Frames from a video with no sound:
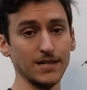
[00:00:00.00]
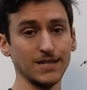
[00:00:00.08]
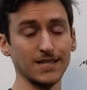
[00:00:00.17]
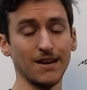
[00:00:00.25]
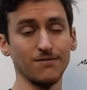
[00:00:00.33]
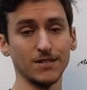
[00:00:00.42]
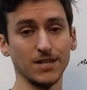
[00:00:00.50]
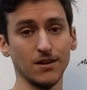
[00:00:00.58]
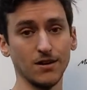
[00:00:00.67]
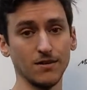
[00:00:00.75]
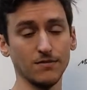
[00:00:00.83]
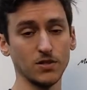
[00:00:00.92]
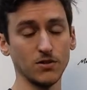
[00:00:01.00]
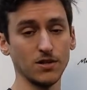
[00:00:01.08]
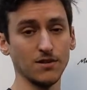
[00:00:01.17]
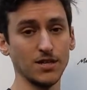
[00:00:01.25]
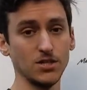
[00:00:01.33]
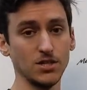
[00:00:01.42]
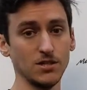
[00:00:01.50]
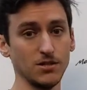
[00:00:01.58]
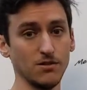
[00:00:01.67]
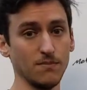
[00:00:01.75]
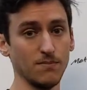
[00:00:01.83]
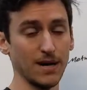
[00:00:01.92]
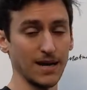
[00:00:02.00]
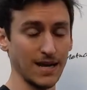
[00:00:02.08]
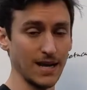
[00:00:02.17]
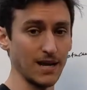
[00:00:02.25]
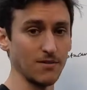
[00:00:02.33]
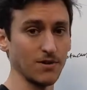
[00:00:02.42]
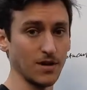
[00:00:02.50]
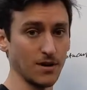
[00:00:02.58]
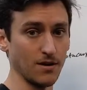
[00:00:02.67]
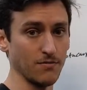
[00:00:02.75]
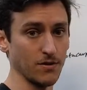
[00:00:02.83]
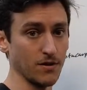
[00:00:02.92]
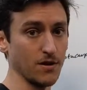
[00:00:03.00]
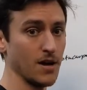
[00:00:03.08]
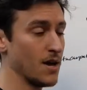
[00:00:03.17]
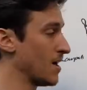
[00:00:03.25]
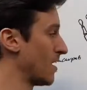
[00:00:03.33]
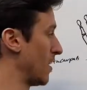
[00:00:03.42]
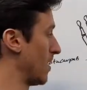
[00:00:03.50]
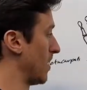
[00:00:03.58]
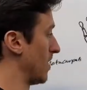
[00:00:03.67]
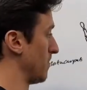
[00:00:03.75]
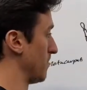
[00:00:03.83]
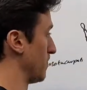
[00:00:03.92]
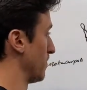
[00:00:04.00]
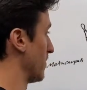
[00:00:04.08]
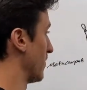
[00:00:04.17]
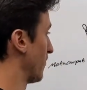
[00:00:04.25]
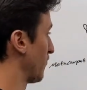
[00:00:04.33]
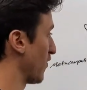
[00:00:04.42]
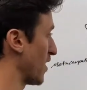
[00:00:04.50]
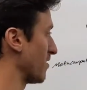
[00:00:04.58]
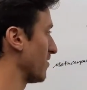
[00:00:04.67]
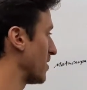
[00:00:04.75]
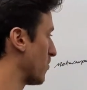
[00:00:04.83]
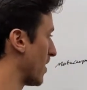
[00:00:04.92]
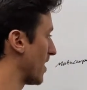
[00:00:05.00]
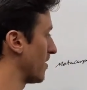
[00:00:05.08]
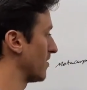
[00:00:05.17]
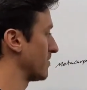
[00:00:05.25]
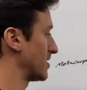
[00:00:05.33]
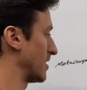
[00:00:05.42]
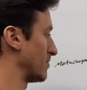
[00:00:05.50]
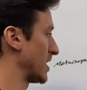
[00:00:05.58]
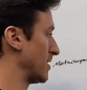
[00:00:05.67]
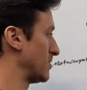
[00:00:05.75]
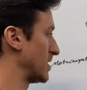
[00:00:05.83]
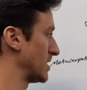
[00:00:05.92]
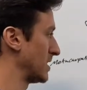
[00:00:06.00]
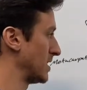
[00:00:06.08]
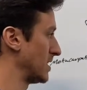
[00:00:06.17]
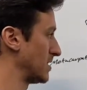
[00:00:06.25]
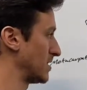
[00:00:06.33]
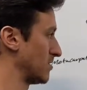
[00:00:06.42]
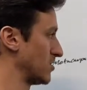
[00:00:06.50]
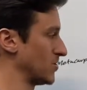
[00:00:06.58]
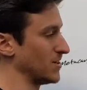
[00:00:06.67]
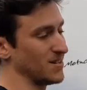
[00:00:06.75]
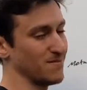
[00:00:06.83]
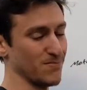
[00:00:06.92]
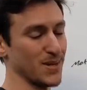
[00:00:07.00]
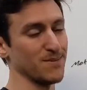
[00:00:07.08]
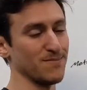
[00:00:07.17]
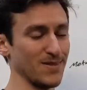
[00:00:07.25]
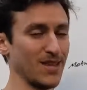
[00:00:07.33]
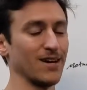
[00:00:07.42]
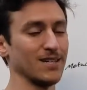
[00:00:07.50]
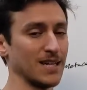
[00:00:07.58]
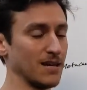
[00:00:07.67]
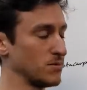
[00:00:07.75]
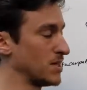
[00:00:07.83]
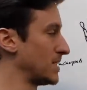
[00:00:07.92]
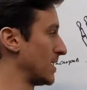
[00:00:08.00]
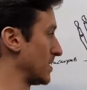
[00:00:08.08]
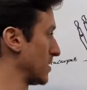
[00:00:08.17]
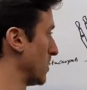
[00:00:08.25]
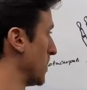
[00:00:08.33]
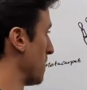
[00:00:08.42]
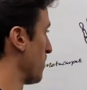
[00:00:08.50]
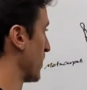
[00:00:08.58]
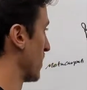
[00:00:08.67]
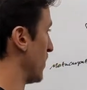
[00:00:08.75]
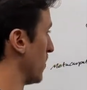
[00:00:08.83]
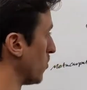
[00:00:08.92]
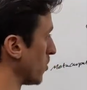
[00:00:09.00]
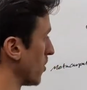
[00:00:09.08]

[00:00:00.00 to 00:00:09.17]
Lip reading: doesn't have a ton of circulation to it, but it can recover fairly well. Sometimes doesn't need surgery, but a lot of times it does. But we'll